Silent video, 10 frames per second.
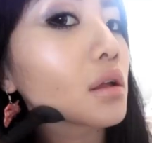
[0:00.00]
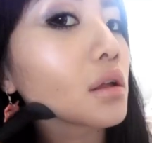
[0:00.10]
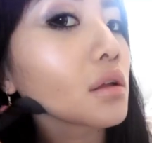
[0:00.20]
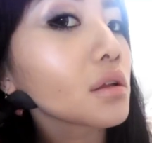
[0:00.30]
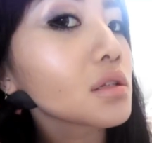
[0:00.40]

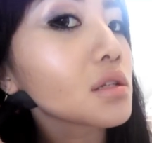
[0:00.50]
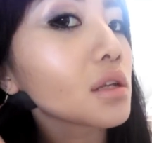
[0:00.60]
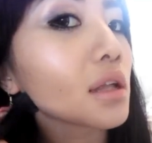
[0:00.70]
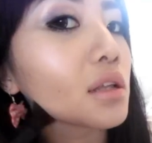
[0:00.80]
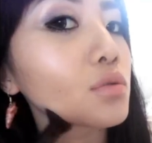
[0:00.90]
You can see
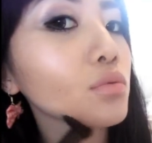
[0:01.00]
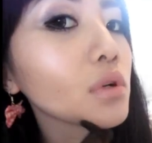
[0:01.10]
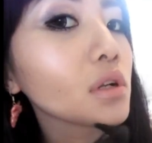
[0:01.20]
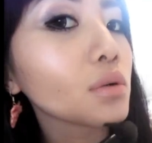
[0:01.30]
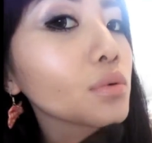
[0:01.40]
that it's
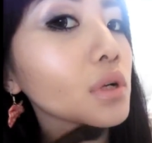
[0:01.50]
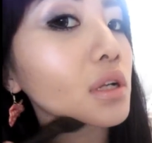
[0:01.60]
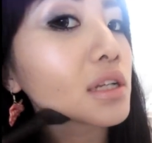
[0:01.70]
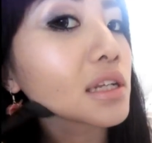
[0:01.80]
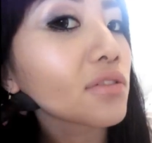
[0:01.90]
really,
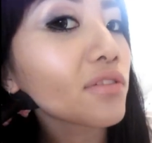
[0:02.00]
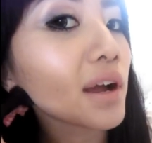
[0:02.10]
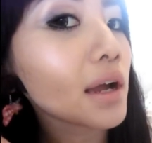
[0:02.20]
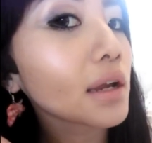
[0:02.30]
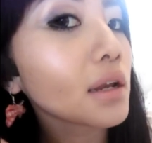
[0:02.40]
really
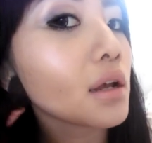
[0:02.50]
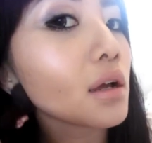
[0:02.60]
defined.